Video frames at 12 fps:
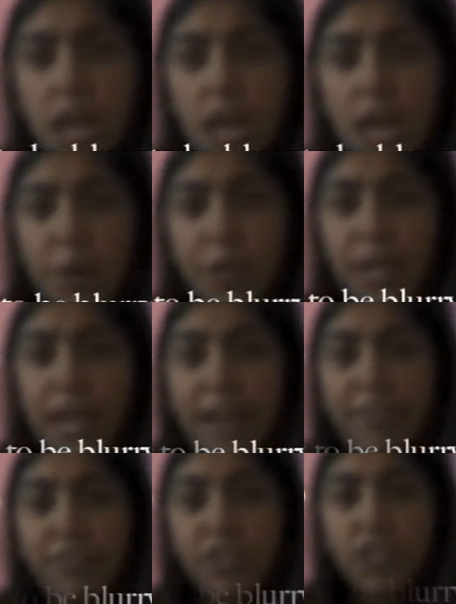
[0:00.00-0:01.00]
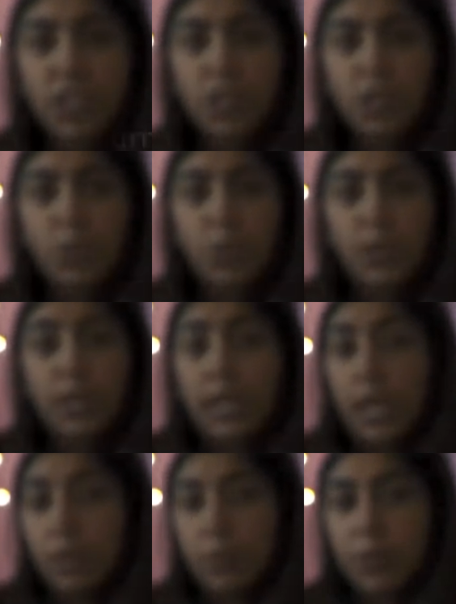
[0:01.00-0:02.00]
I would have to go with
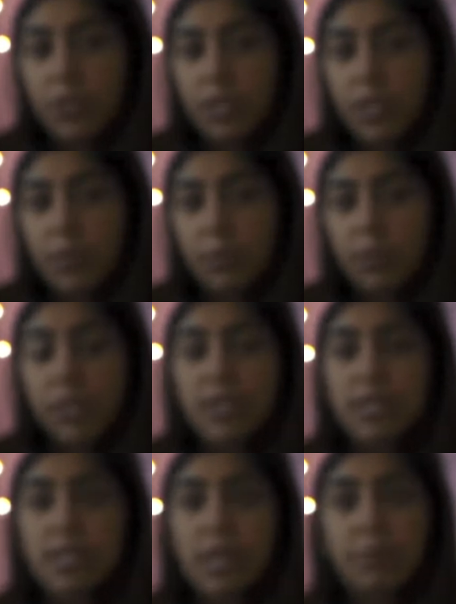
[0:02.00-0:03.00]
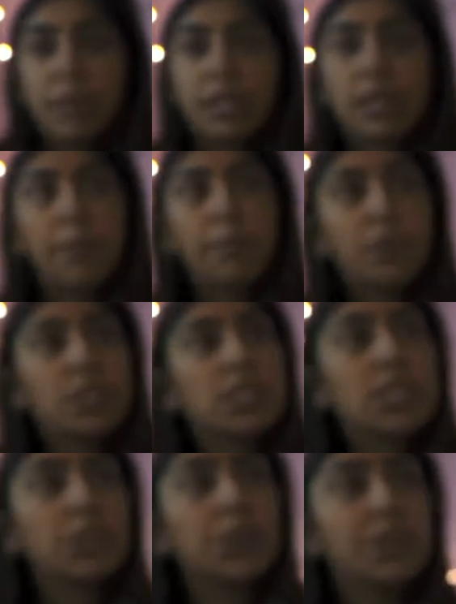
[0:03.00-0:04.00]
loud music, because I'm, like, that
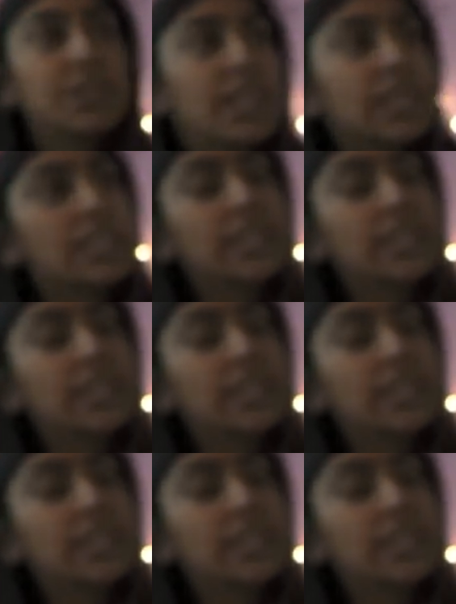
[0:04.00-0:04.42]
person who always, like,